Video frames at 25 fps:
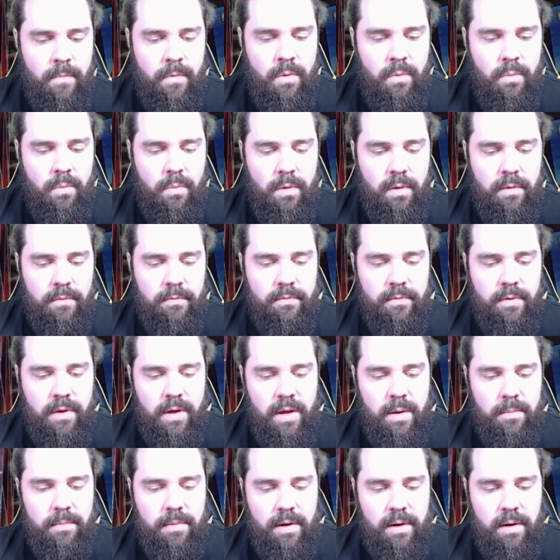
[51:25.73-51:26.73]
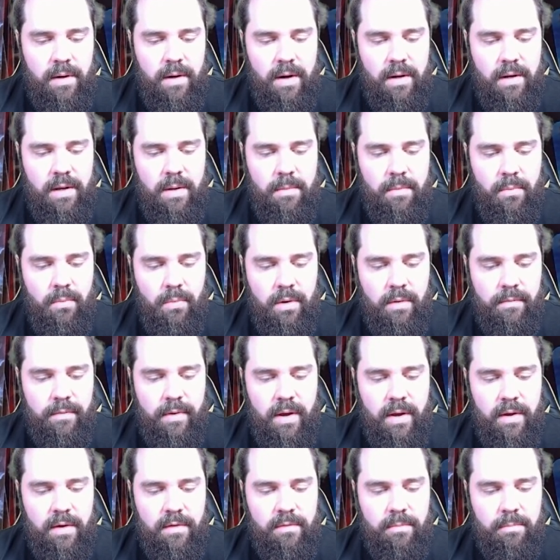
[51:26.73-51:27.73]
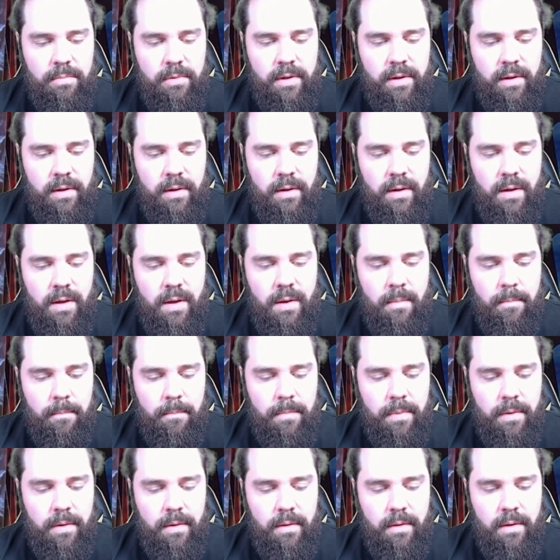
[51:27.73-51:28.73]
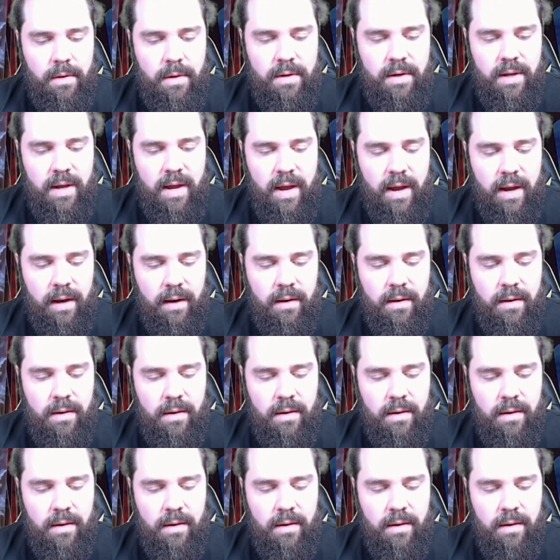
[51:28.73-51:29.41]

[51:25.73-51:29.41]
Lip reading: Wall of Flame, Dead of Night Demon, Wall of Ice, Blink, Imp, Attack.